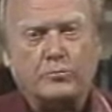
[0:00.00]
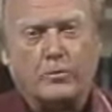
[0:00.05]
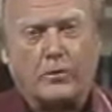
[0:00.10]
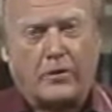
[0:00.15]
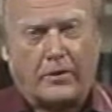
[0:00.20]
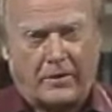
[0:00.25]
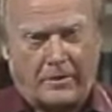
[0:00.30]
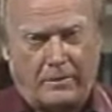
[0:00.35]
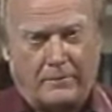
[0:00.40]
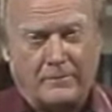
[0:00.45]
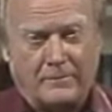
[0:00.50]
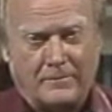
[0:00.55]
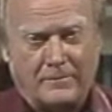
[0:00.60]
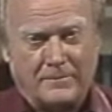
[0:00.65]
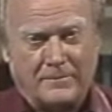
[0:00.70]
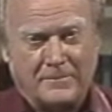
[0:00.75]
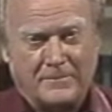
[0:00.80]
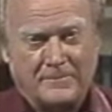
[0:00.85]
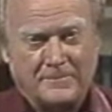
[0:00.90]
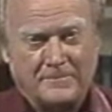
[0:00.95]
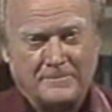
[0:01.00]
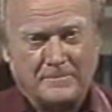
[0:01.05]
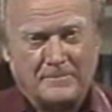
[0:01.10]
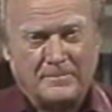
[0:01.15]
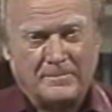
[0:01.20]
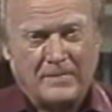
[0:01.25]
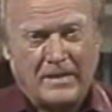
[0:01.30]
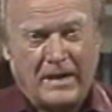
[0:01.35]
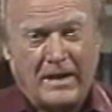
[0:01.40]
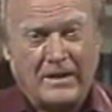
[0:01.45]
work.
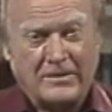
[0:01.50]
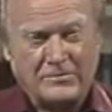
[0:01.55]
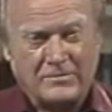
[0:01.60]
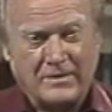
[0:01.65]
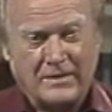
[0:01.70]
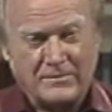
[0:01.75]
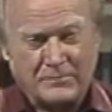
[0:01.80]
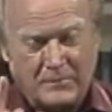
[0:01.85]
And